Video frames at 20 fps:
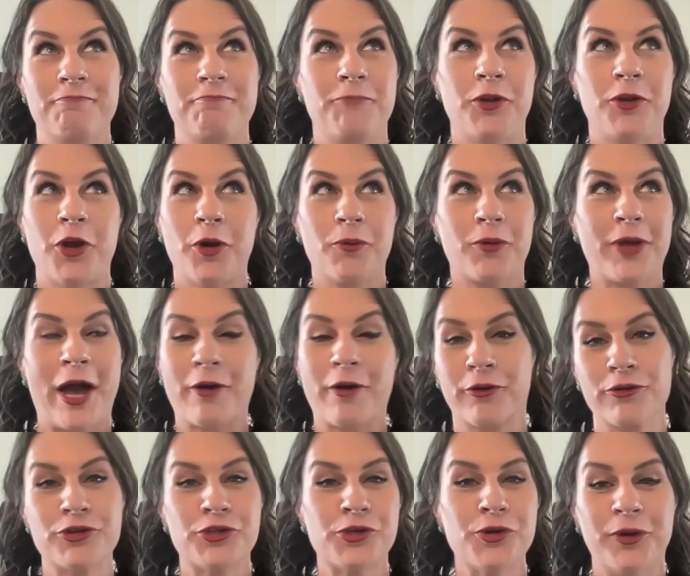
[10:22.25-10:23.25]
you know,
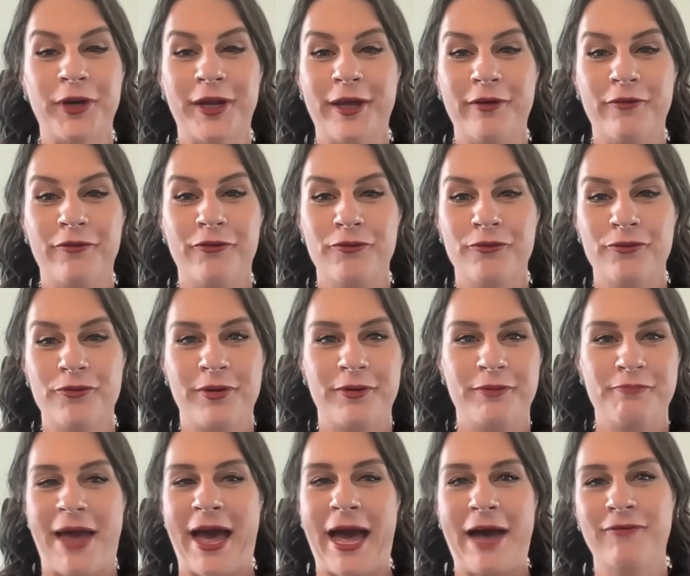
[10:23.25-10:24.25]
counterintuitive,
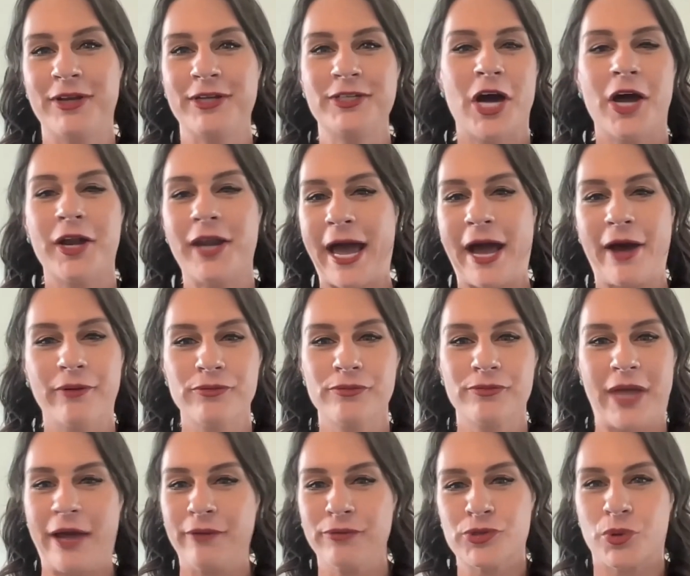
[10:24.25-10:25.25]
having done
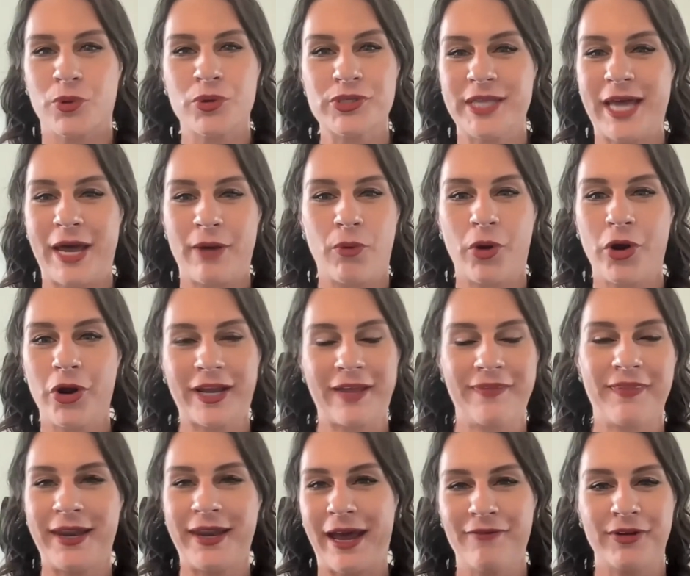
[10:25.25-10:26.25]
outsource that work
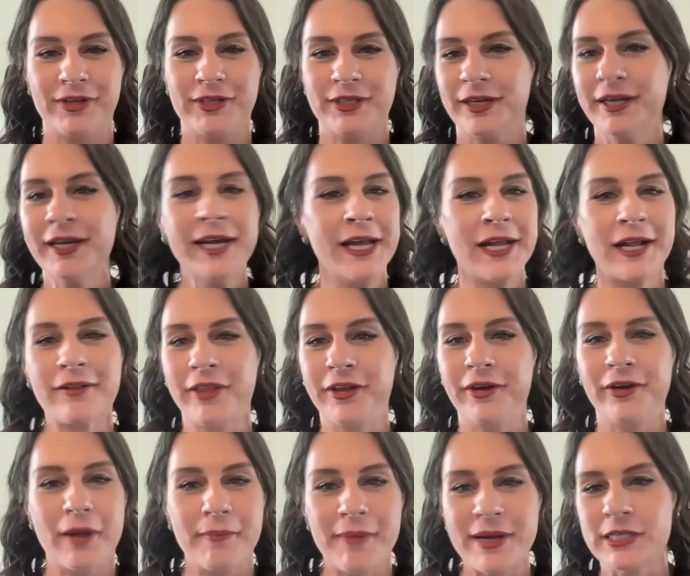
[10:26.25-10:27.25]
and then having to
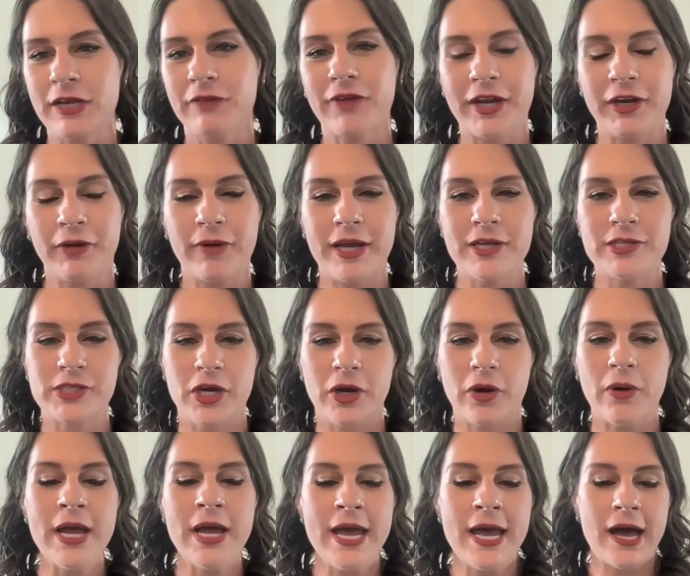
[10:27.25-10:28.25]
clean it up myself anyway. So